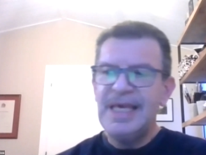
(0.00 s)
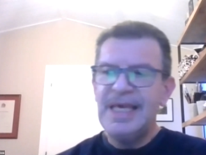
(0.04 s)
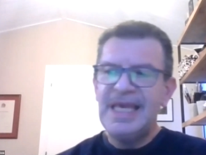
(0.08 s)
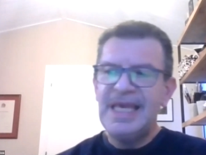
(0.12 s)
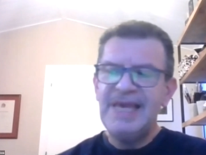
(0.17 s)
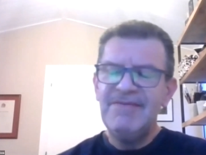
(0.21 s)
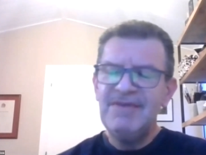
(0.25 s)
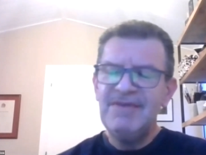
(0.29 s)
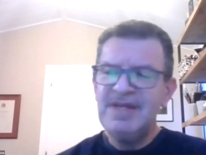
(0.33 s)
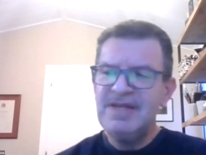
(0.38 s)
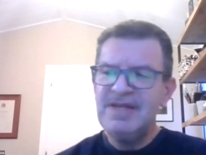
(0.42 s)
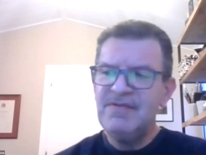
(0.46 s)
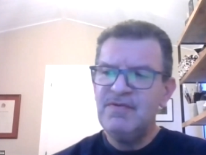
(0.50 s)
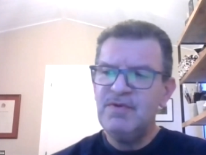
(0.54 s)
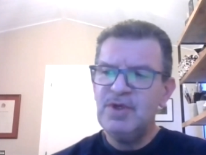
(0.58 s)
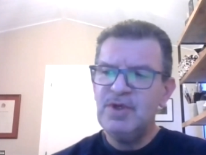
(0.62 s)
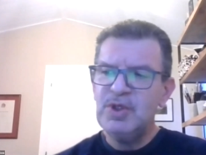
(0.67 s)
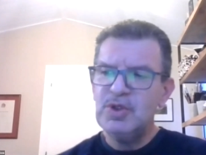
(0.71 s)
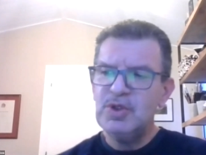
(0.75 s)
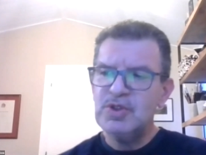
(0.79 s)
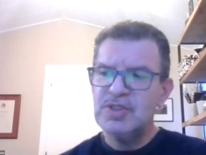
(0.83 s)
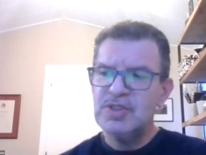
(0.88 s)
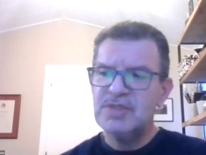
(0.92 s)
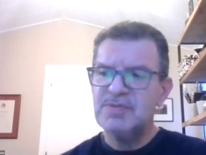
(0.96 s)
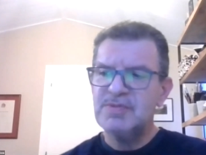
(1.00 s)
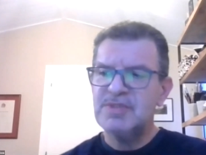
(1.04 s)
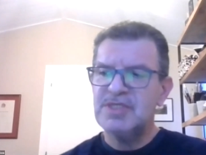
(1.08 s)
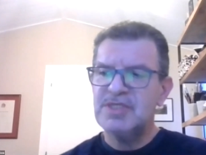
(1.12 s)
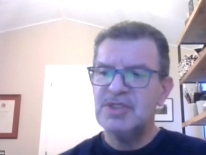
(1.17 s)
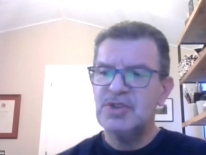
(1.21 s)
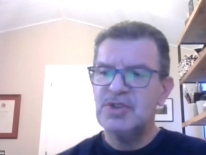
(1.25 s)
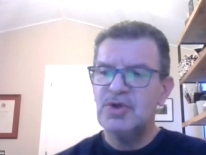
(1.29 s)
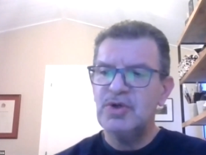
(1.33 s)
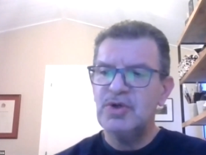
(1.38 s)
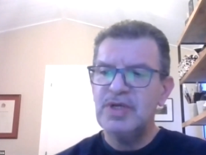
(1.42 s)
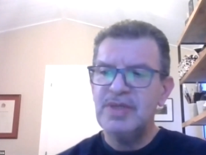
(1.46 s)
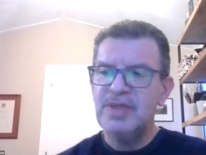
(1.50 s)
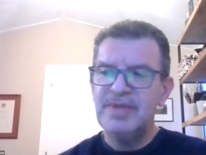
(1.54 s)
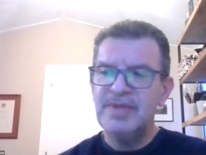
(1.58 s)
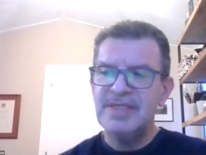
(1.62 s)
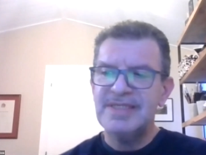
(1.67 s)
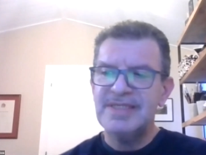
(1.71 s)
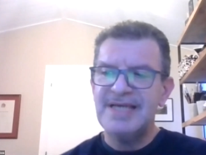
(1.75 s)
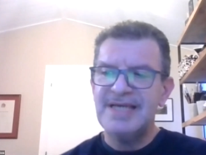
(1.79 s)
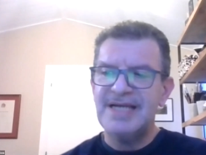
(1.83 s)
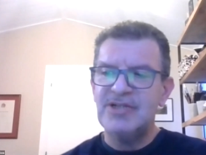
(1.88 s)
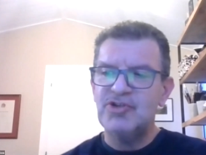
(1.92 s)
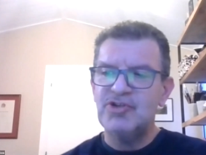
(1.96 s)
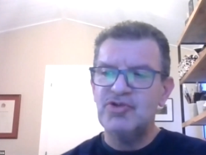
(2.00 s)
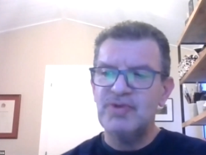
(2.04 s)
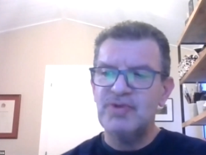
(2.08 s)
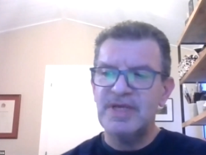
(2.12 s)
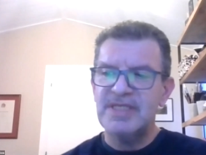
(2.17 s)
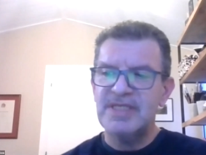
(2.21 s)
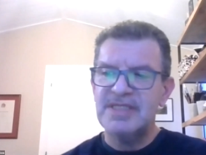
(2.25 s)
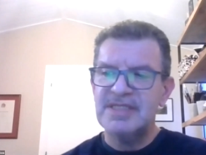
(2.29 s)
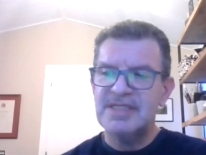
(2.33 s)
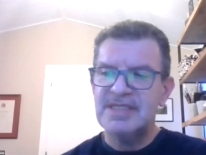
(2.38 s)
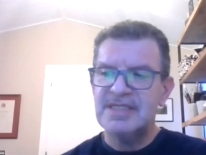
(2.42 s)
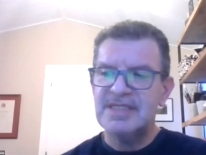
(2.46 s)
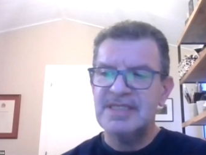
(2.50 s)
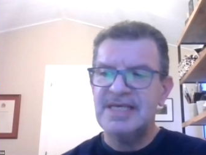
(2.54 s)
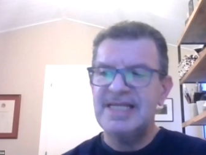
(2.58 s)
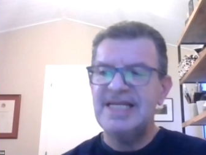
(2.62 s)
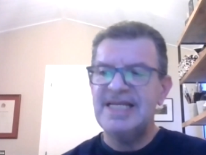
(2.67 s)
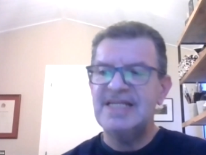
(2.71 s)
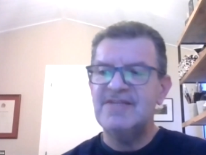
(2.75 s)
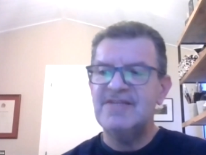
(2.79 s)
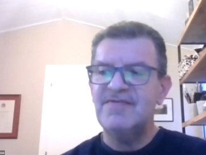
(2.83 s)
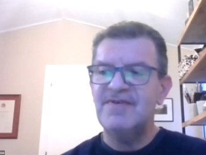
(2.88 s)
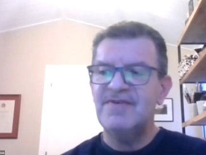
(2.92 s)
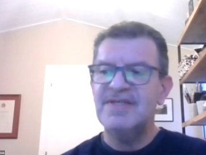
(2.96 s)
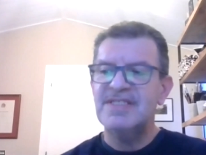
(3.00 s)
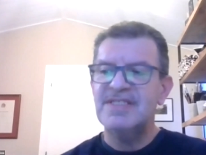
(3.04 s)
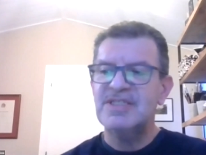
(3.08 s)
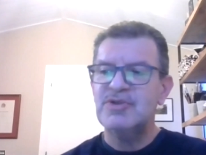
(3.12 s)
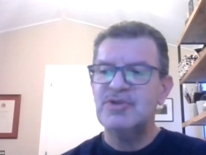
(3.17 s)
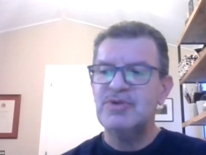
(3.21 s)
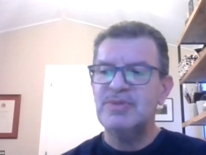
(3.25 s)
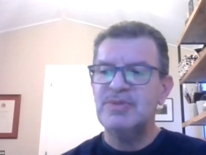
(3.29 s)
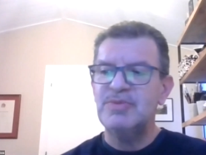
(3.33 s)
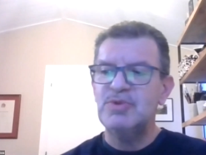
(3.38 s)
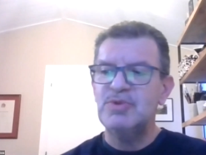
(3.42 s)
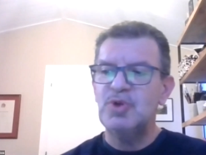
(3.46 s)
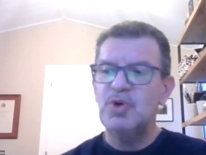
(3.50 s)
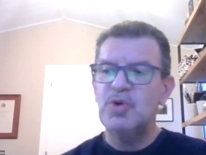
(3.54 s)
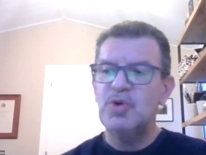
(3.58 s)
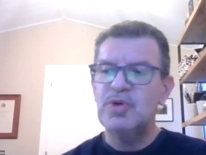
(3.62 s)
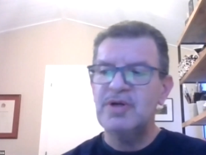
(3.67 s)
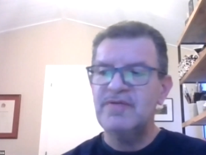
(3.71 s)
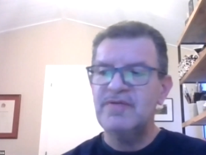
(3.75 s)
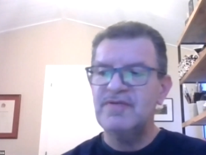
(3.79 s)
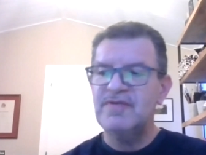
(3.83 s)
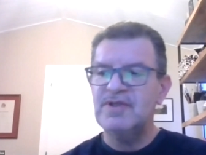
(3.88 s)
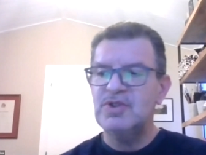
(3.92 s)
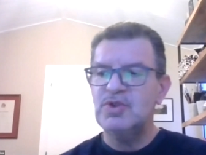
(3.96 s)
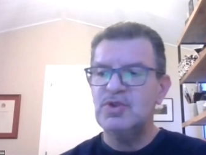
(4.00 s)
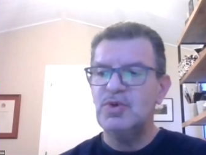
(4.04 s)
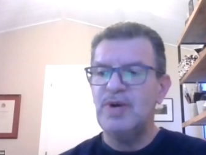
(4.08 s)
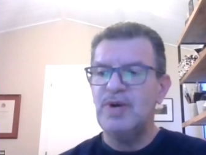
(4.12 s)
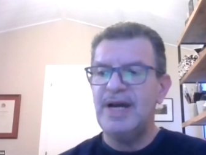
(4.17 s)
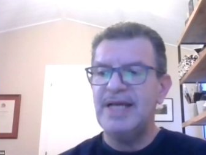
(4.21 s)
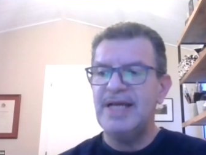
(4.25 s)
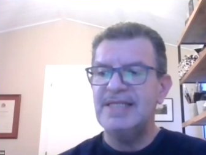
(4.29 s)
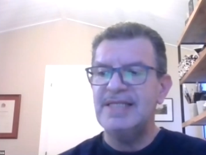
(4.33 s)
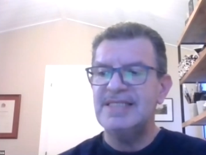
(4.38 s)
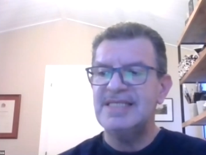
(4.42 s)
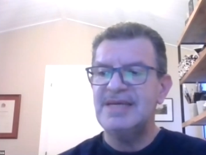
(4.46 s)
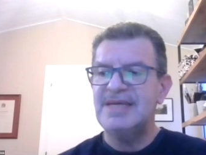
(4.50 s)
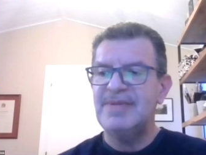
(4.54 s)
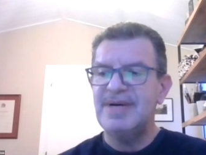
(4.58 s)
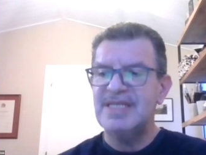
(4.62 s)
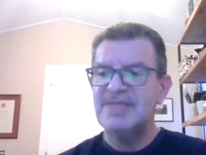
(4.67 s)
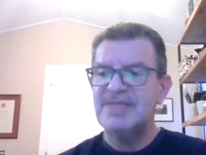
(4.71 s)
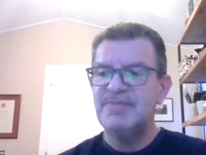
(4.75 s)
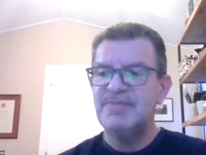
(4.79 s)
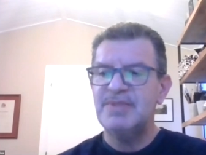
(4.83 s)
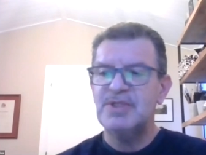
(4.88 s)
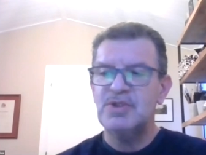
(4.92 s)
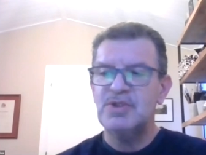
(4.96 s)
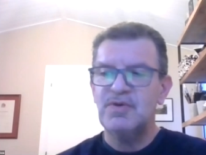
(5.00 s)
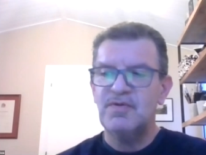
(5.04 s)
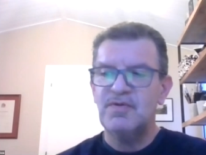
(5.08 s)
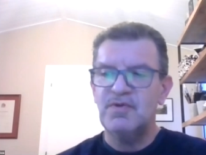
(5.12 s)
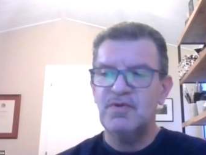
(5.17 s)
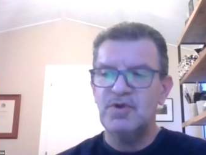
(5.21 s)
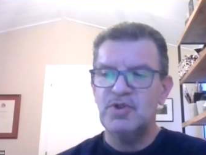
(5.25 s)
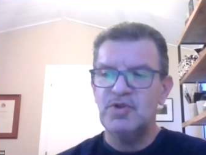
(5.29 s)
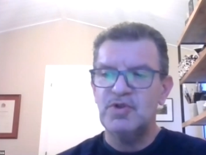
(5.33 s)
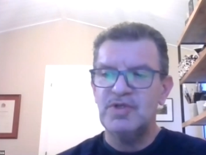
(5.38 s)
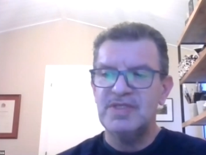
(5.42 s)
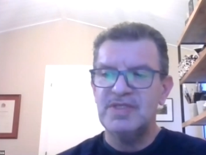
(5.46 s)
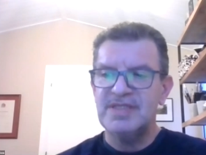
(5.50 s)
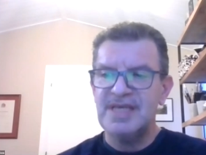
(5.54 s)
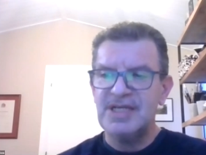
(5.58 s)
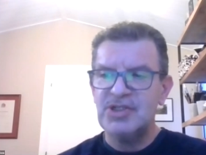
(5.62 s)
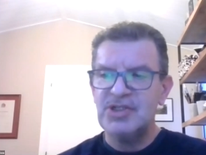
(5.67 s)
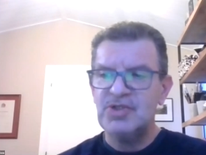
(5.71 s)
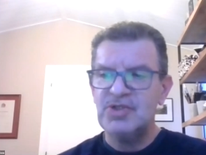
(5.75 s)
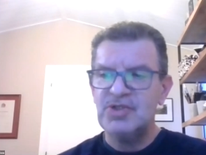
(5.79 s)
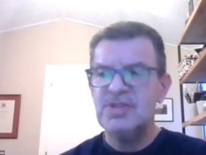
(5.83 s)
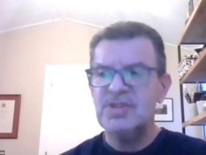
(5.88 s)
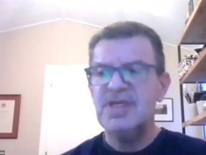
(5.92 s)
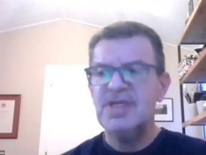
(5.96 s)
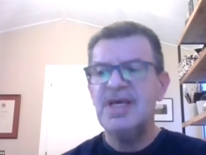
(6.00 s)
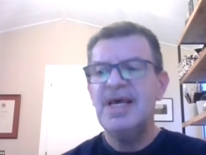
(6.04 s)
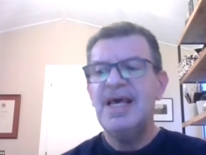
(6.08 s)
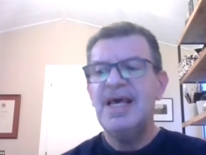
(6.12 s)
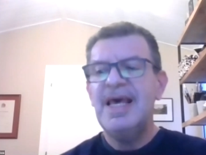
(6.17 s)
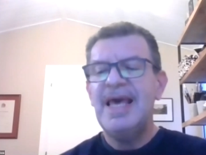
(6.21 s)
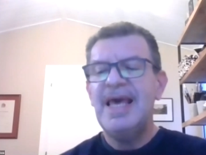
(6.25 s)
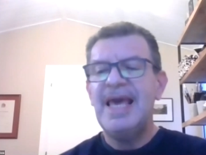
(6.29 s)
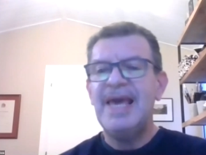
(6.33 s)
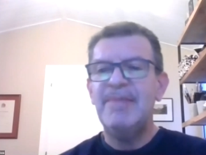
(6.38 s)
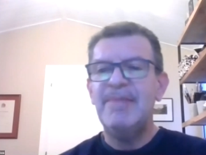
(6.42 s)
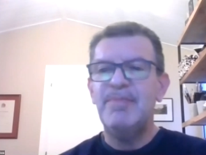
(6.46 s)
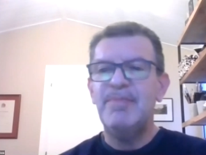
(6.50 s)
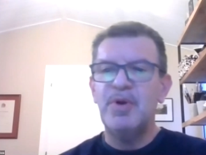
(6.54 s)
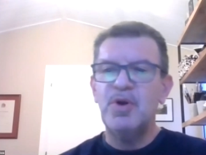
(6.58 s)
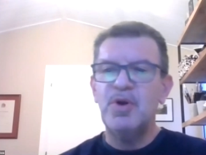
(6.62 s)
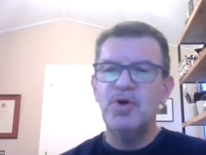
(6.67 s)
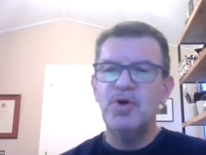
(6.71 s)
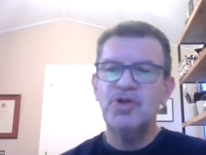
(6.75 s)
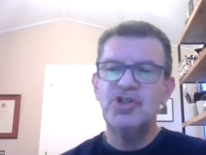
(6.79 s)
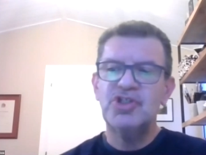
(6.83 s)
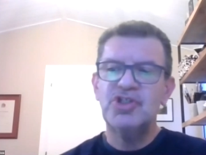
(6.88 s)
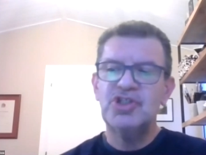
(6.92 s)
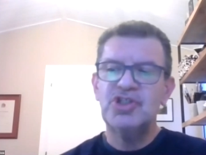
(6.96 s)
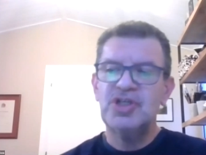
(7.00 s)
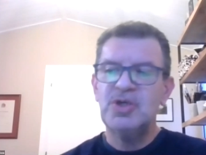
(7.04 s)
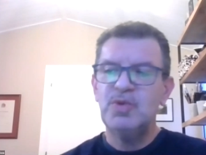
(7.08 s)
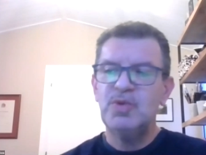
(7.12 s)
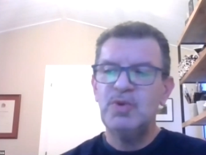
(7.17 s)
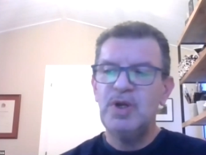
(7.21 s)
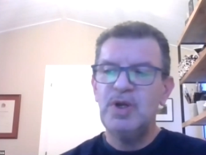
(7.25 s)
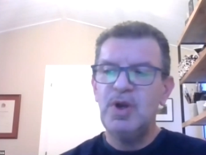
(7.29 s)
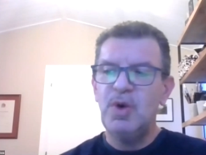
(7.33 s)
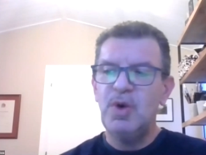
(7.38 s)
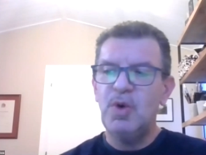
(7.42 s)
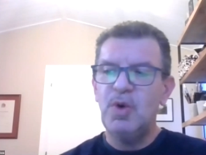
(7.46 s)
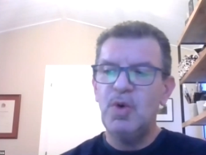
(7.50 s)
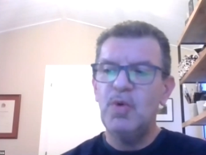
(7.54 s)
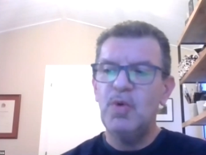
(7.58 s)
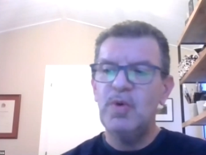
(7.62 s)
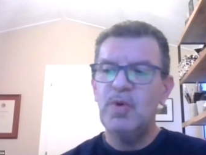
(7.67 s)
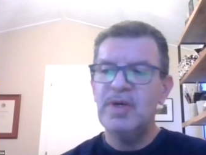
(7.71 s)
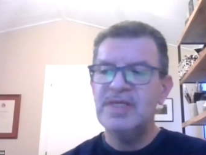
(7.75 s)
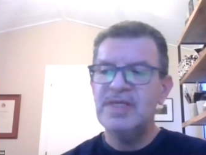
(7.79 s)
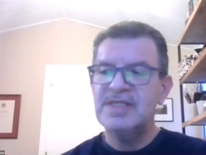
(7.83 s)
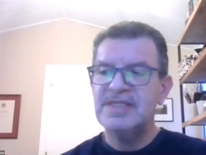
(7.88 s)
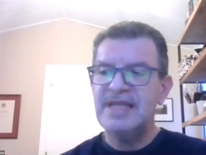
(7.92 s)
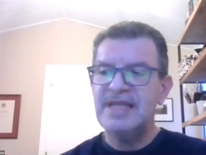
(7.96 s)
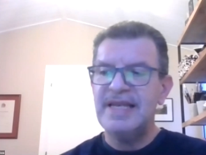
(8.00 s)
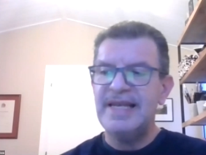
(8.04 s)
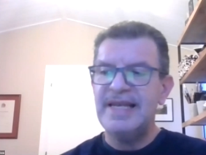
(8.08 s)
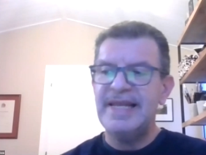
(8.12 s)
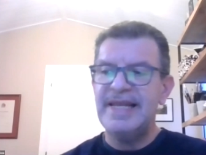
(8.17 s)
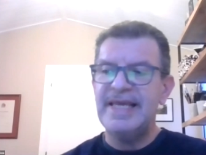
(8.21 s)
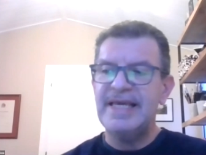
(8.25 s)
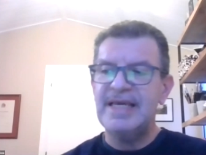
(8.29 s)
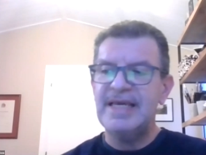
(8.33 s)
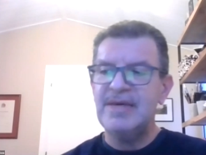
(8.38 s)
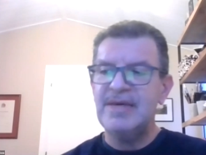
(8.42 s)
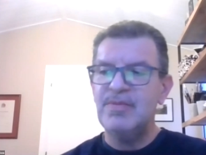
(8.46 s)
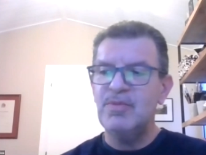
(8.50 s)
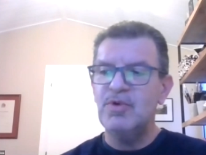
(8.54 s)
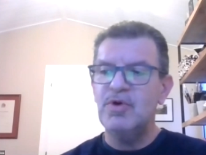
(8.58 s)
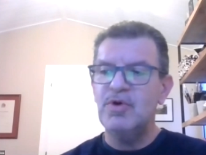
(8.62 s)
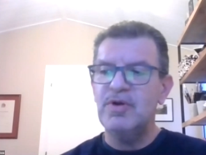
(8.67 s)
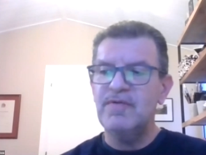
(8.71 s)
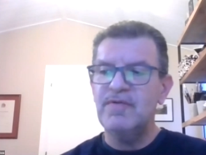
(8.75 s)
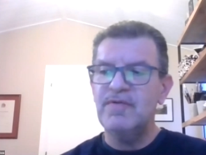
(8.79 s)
Even if we use pseudonymous addresses and advanced cryptography to hide some aspects of those transactions, a blockchain will always leak more